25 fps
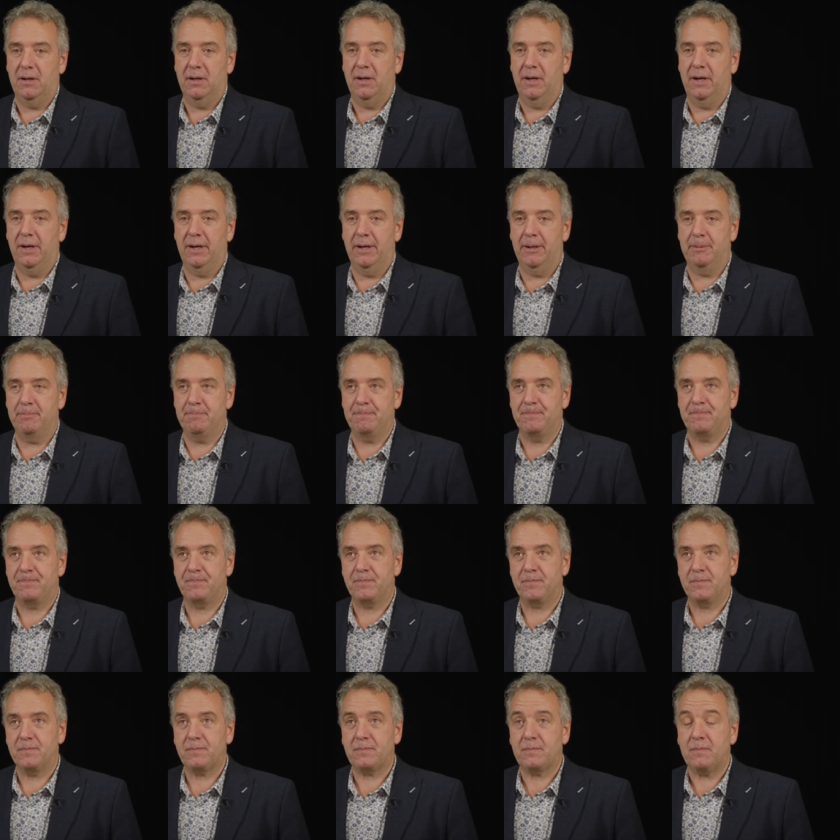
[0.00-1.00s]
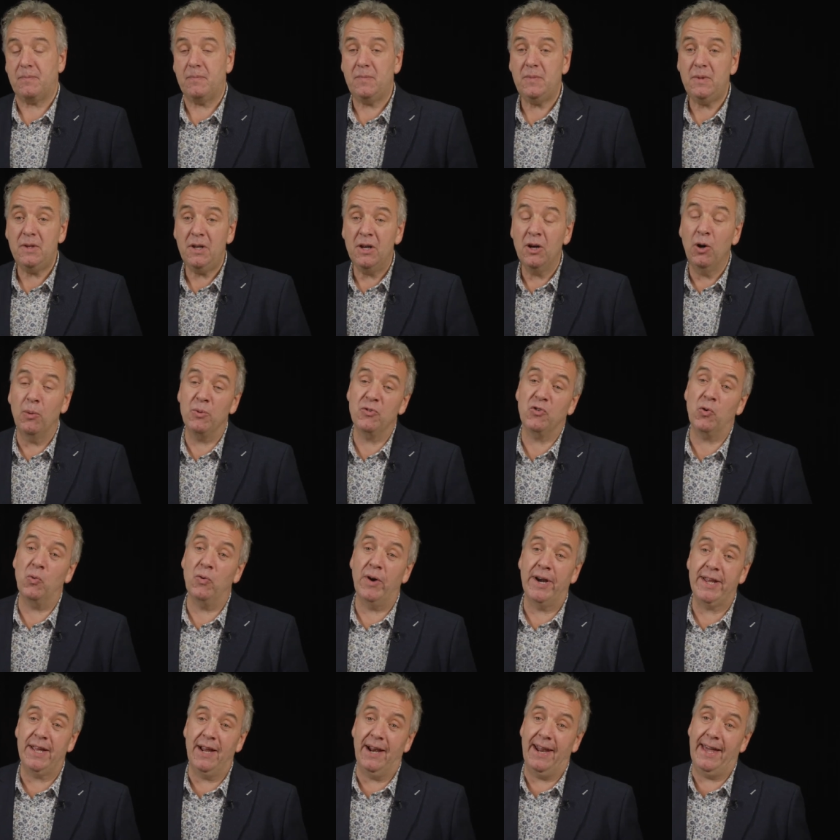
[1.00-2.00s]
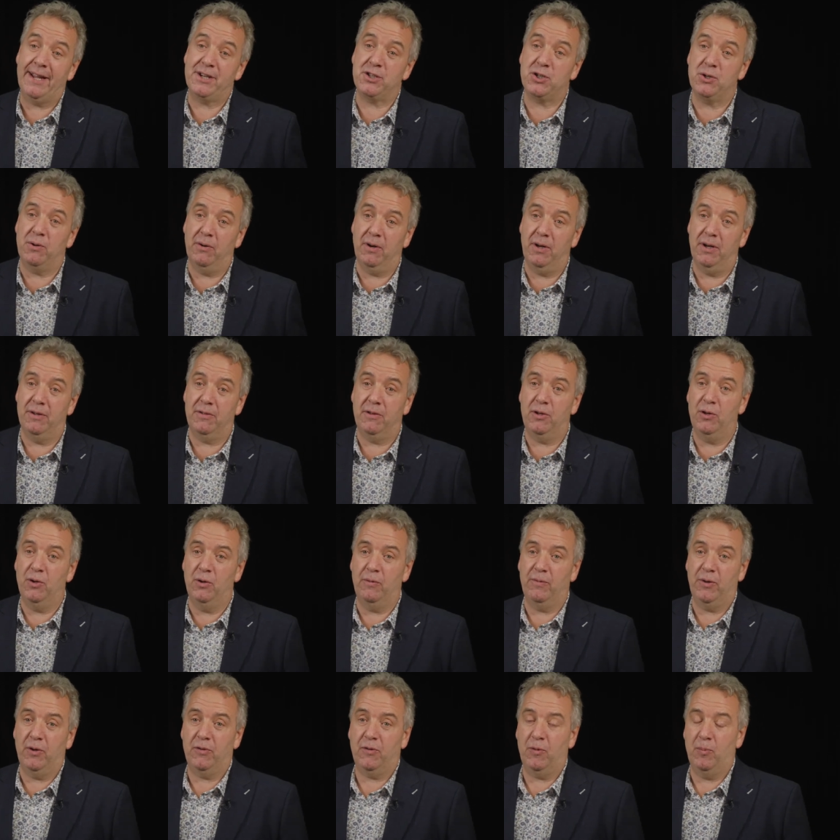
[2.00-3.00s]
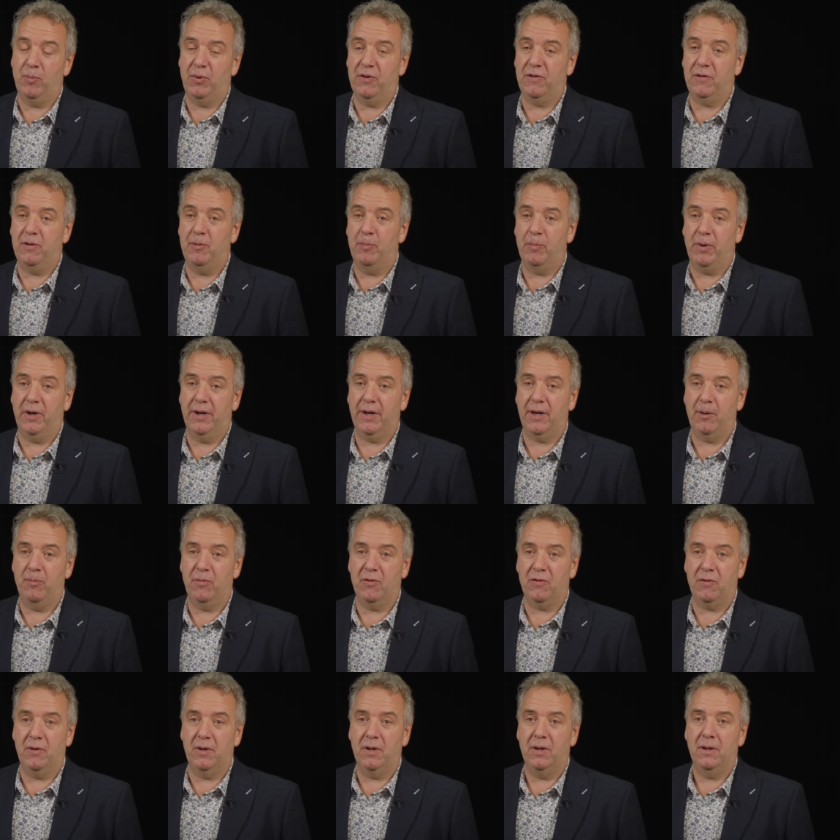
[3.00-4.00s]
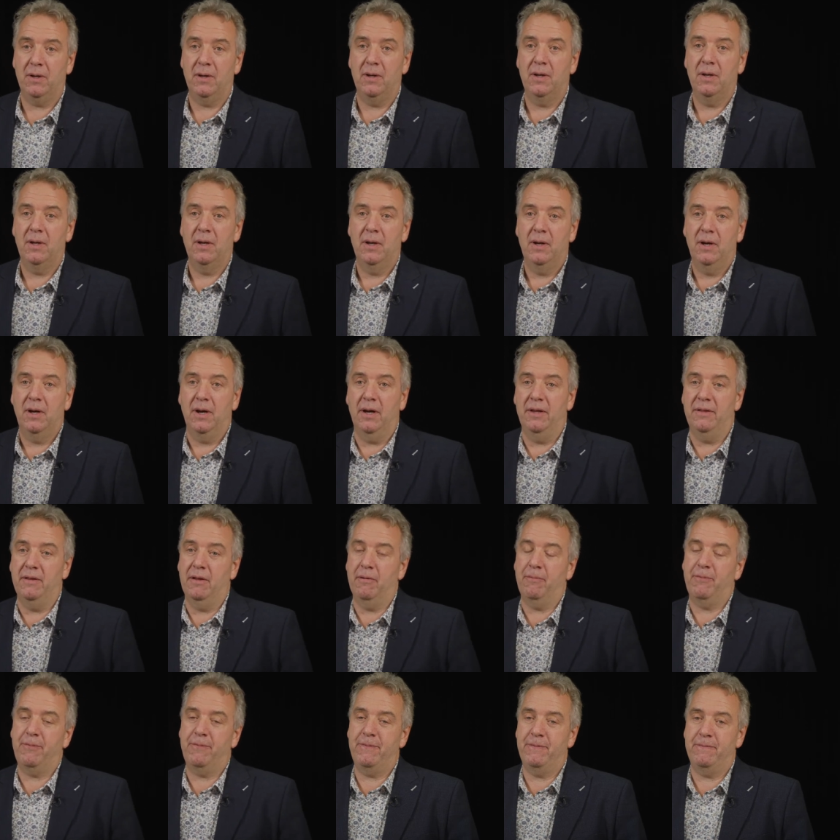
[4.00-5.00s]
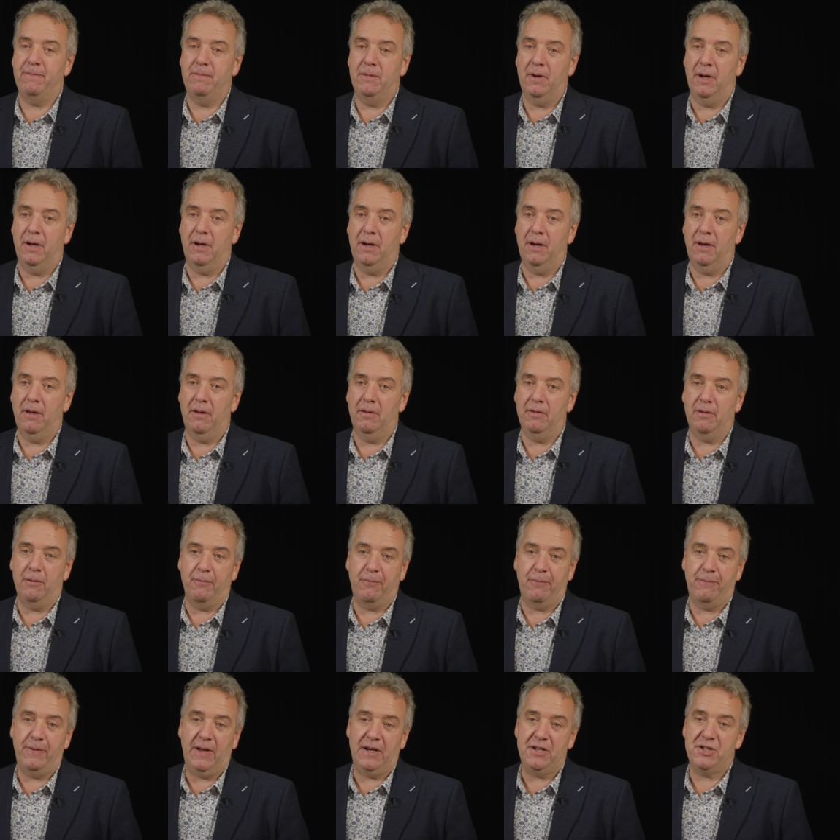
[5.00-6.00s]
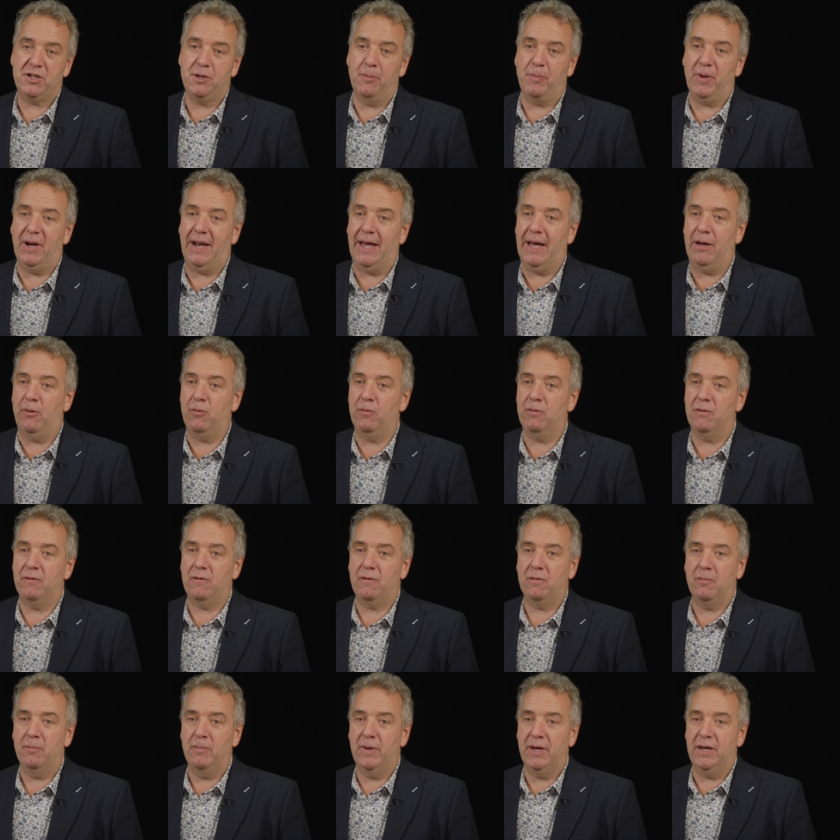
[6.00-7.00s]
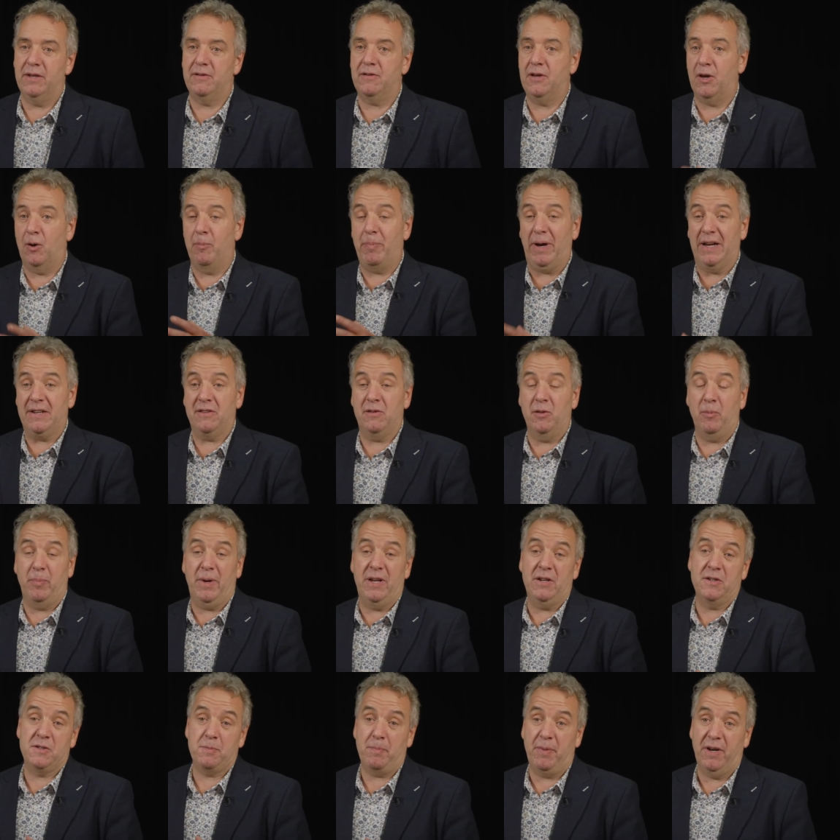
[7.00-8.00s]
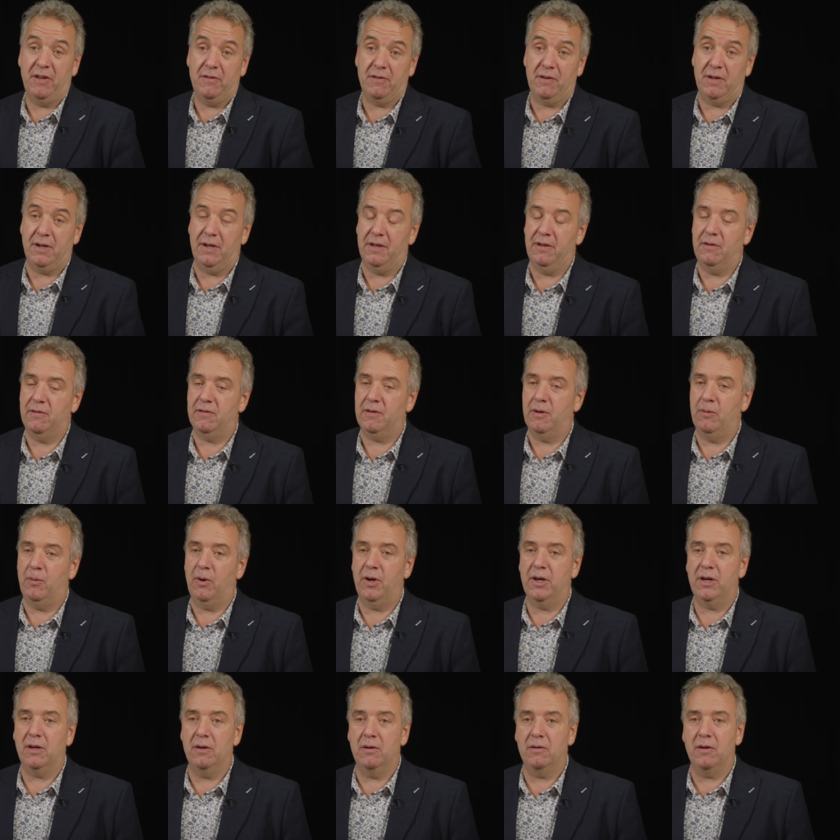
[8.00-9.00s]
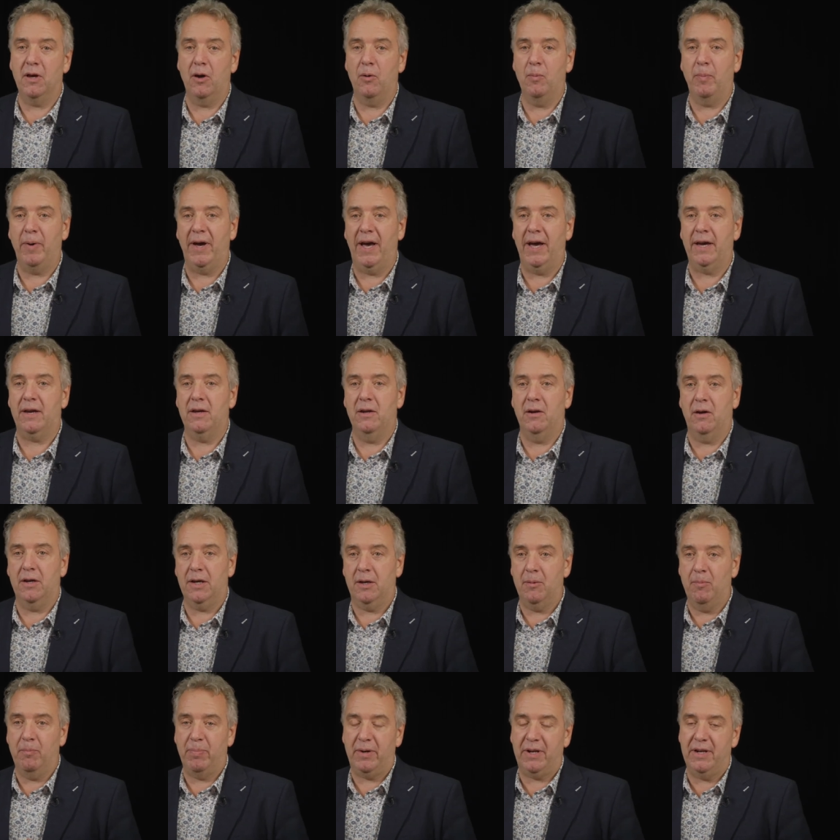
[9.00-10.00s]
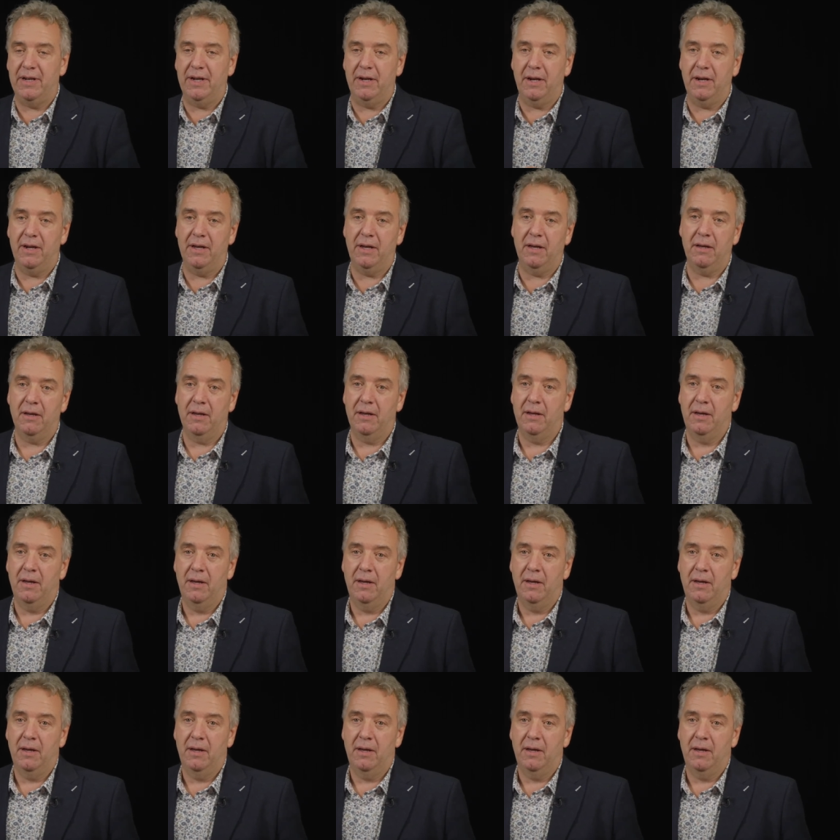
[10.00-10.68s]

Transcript: Um, I was already a lecturer at the University of Bristol in biochemistry, and the, uh, the fellowship allowed me to go back to the bench basically, so I could go back and I completely